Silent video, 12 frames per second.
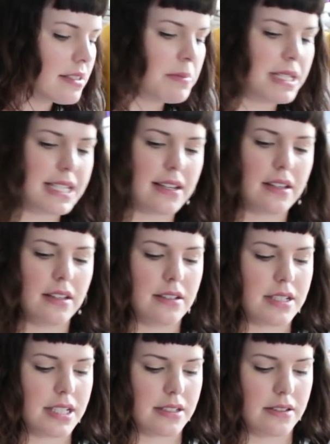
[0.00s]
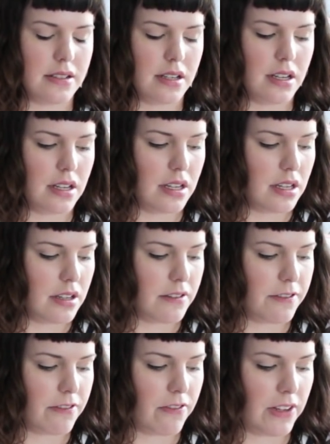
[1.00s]
on my Decadent
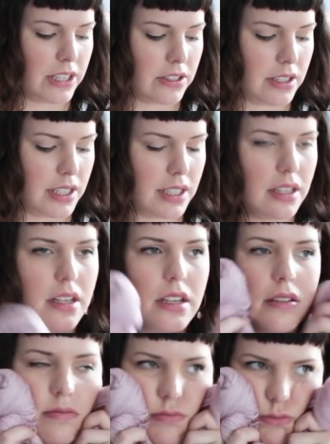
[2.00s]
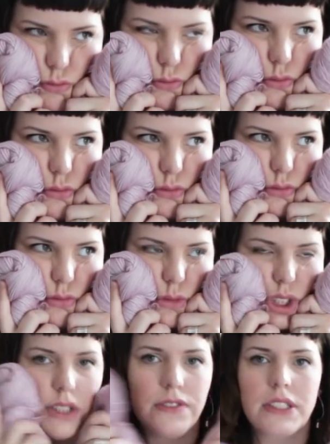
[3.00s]
fingering.
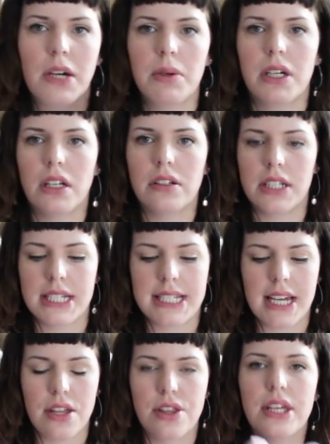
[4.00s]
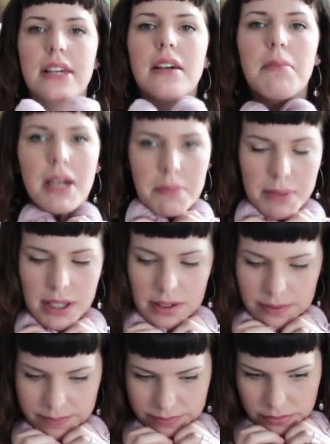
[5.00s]
And I forget what color it is. I think it might be
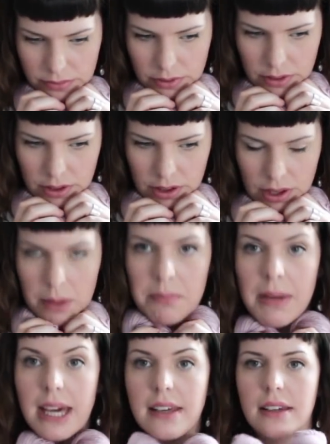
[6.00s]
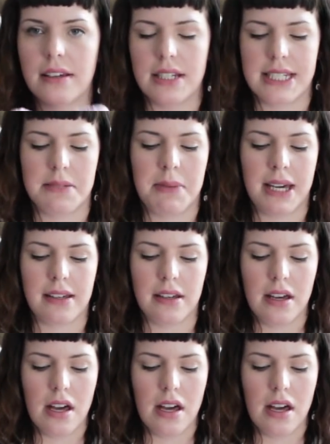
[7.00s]
Meg. It's Meg.